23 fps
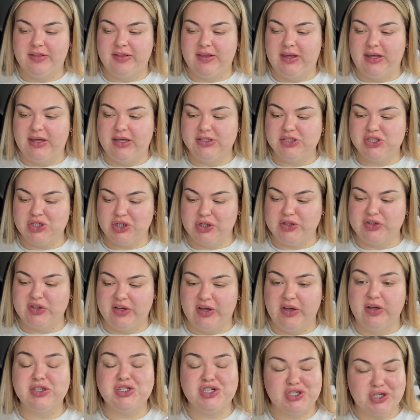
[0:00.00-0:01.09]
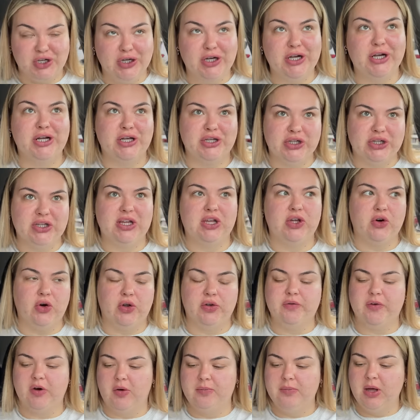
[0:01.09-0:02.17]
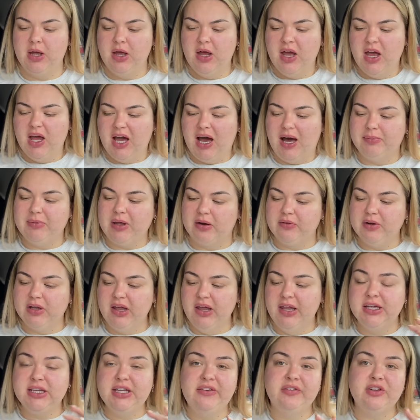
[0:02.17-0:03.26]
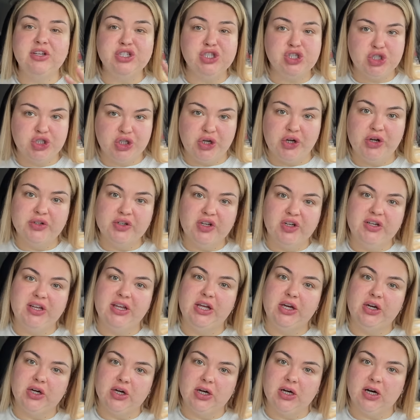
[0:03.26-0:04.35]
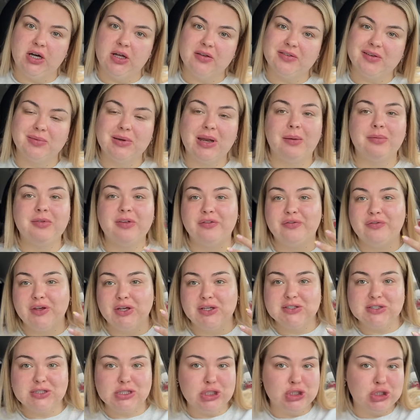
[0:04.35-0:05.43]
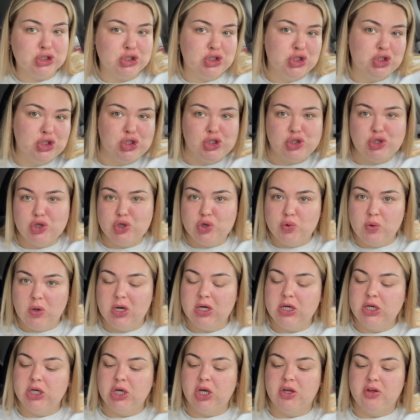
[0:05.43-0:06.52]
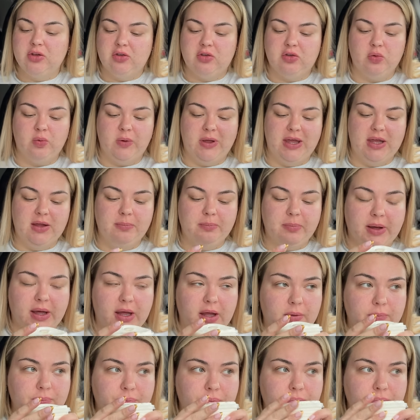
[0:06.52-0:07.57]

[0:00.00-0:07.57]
the sugar, sugar cookie cold foam. I'm not really like even a sugar cookie girl. Sometimes it feels a little too sweet, but